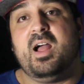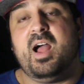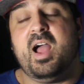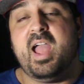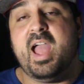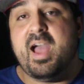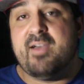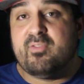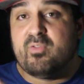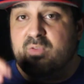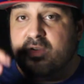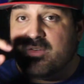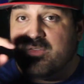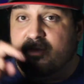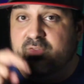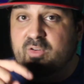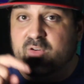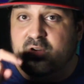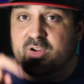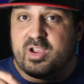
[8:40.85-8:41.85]
have a
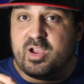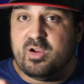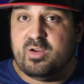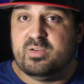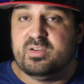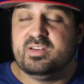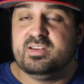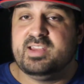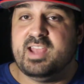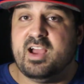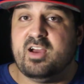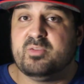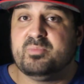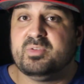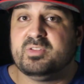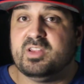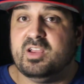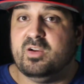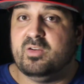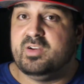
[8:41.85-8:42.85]
referral code down
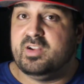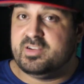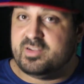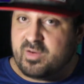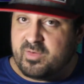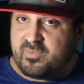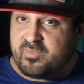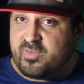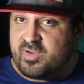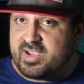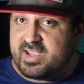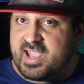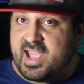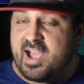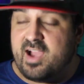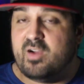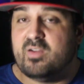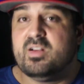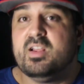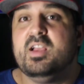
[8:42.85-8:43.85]
below. Now, don't freak
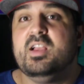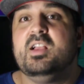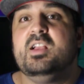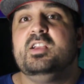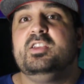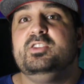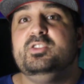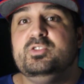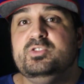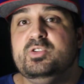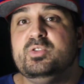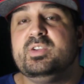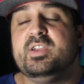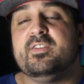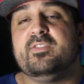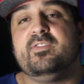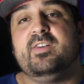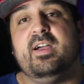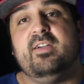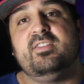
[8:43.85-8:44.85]
out. You do
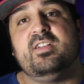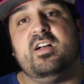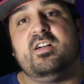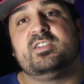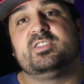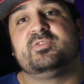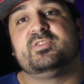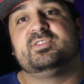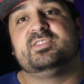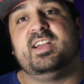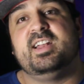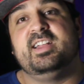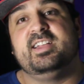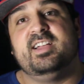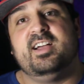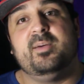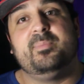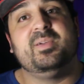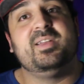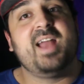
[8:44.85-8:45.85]
get $5 for
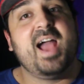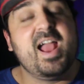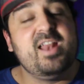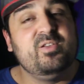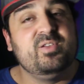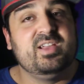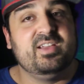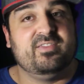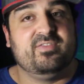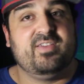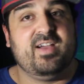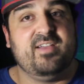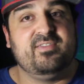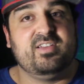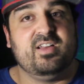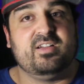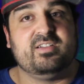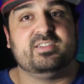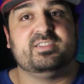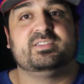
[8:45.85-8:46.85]
signing up, and I do get
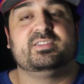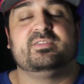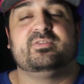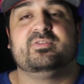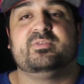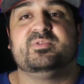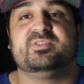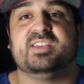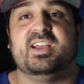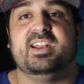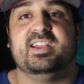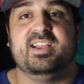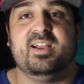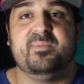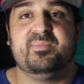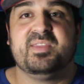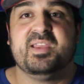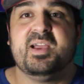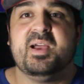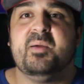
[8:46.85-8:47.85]
$5 from signing
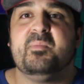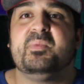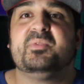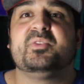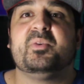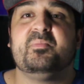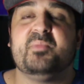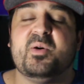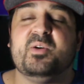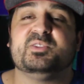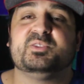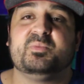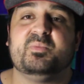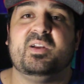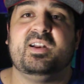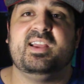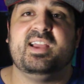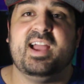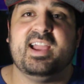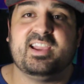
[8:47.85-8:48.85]
up. But the most
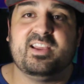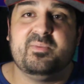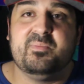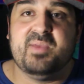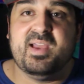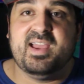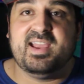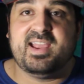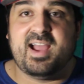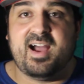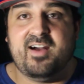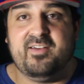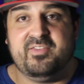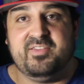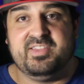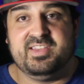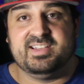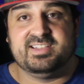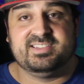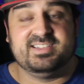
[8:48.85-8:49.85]
money I can make off
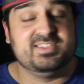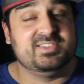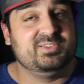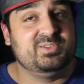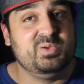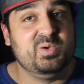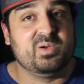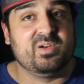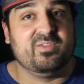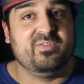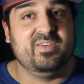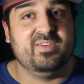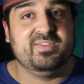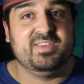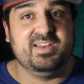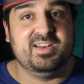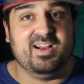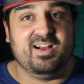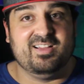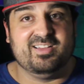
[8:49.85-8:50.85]
of this is
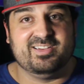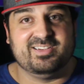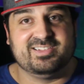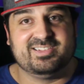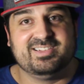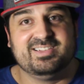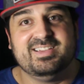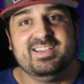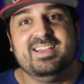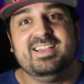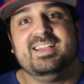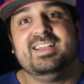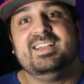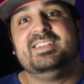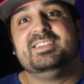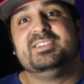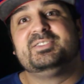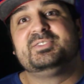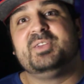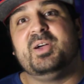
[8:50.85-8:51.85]
$250.
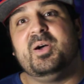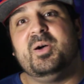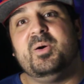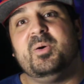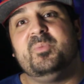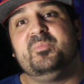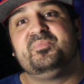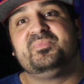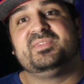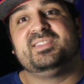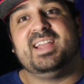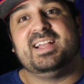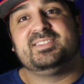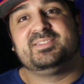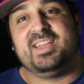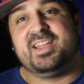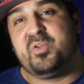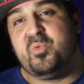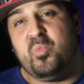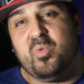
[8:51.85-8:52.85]
So
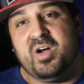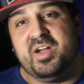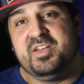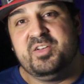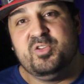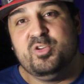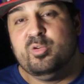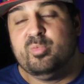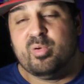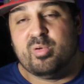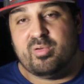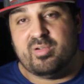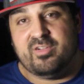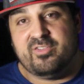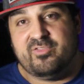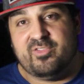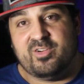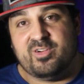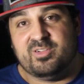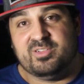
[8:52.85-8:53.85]
that's like one Uber
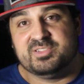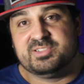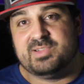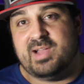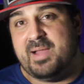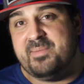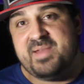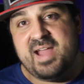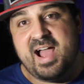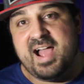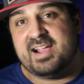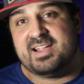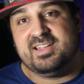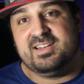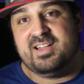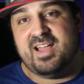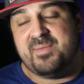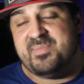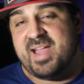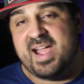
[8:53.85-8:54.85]
referral. So I'm not
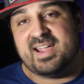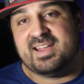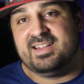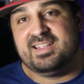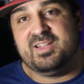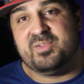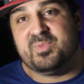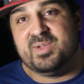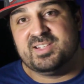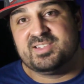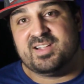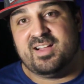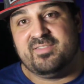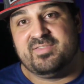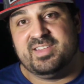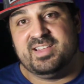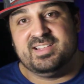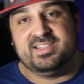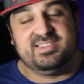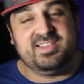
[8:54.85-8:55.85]
gonna get rich
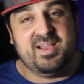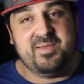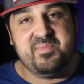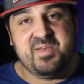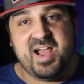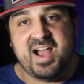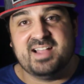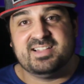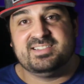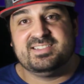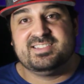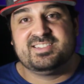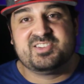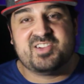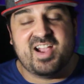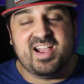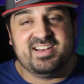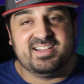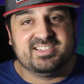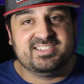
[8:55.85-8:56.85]
off this. I'm not
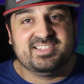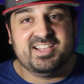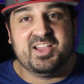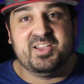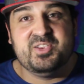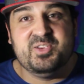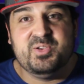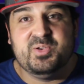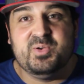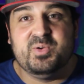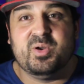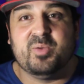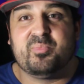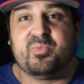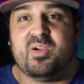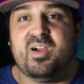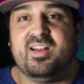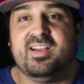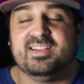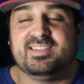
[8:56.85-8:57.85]
trying to sell you a
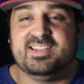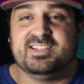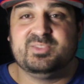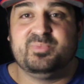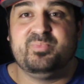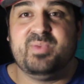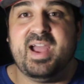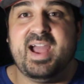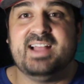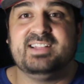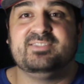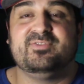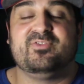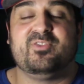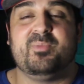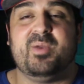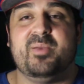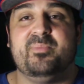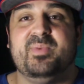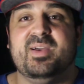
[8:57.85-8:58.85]
product that's bad
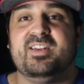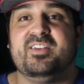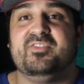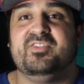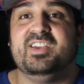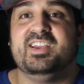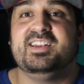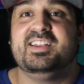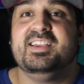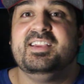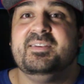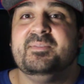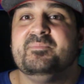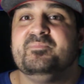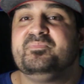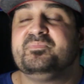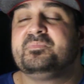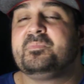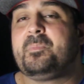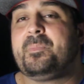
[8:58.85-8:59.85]
for my benefit.
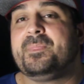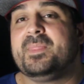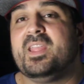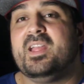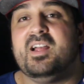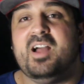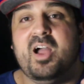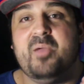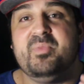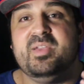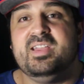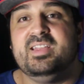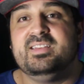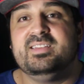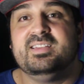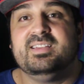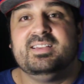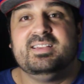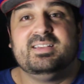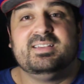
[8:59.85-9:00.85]
I
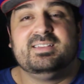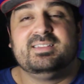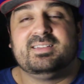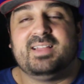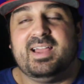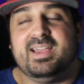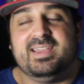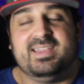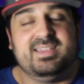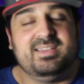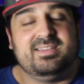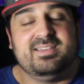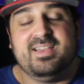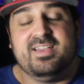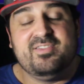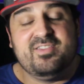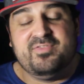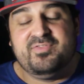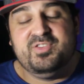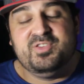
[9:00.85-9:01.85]
mean, like,
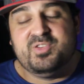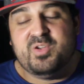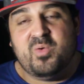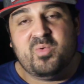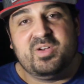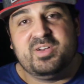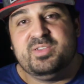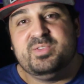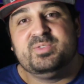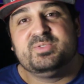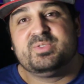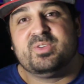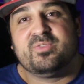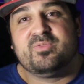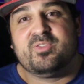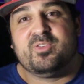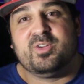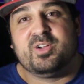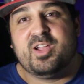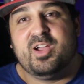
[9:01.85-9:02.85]
if you don't want to use the
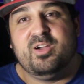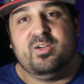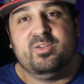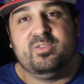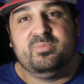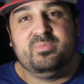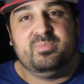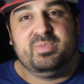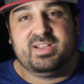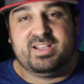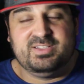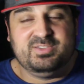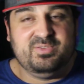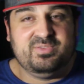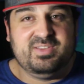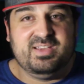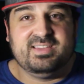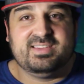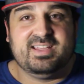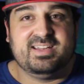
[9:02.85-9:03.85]
referral code because you
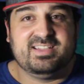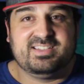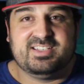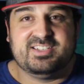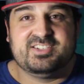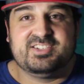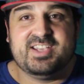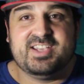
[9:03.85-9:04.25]
think that it's a